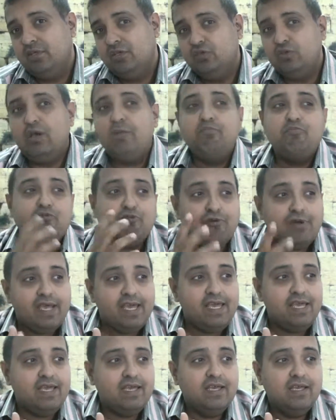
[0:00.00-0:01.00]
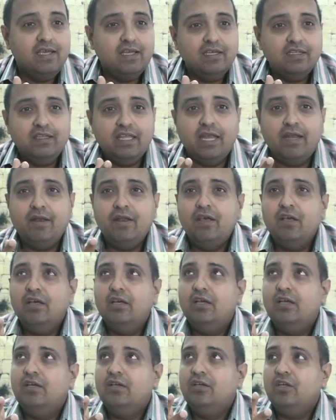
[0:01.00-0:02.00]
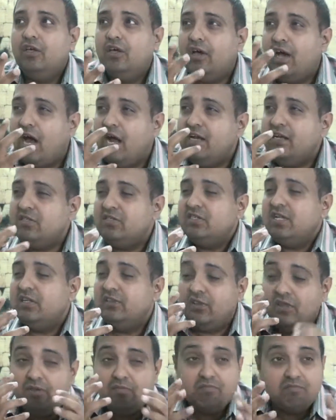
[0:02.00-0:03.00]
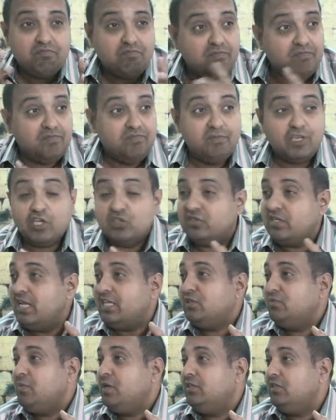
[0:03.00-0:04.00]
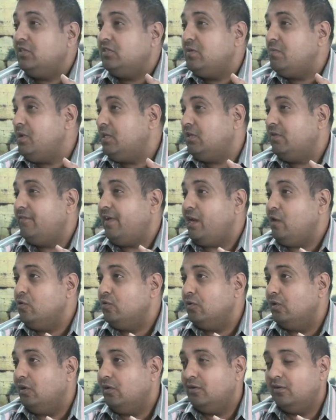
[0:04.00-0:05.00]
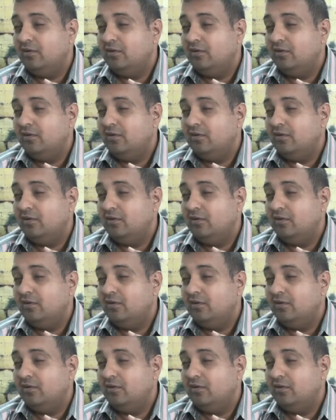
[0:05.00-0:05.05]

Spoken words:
So I pray that, understand, because next month is the month of Elul,